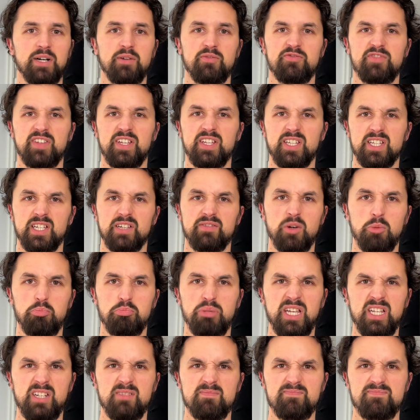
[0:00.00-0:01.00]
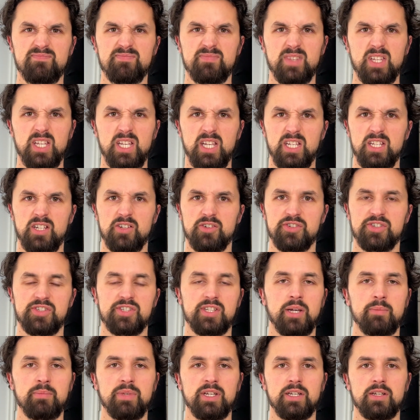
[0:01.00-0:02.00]
feeling of a pit in your
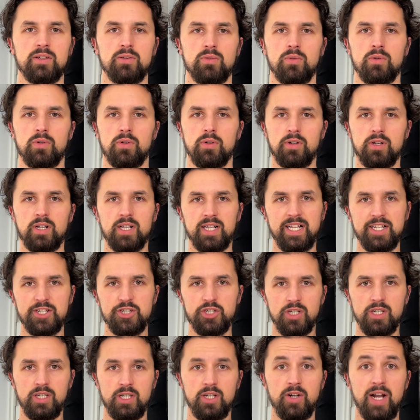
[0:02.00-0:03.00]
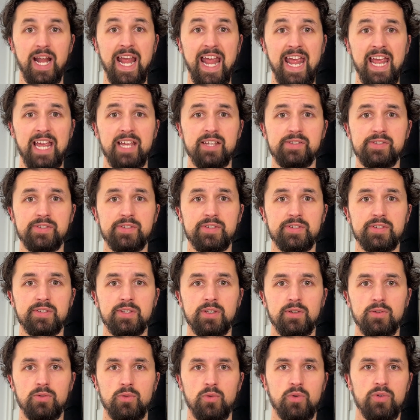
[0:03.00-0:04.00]
stomach, or clenching your hands,
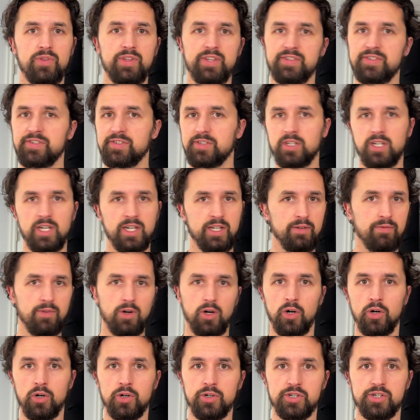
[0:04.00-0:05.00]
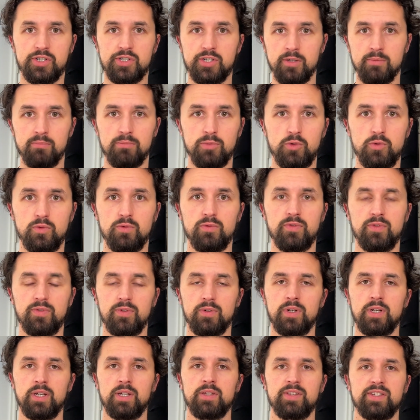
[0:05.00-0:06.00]
or this kind of urge to move,
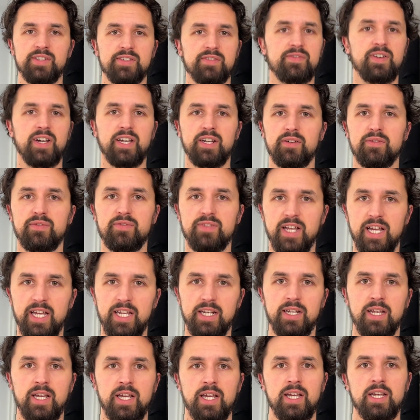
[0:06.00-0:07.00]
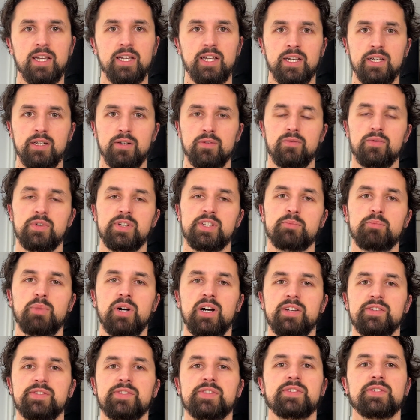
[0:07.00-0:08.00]
this fight or flight kind of
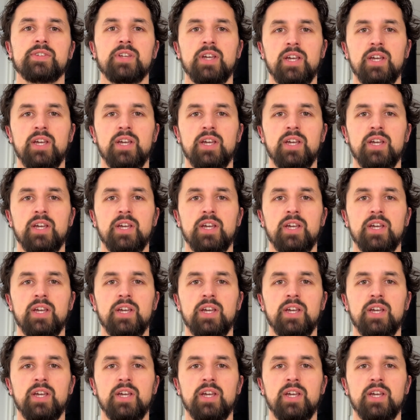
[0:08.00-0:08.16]
response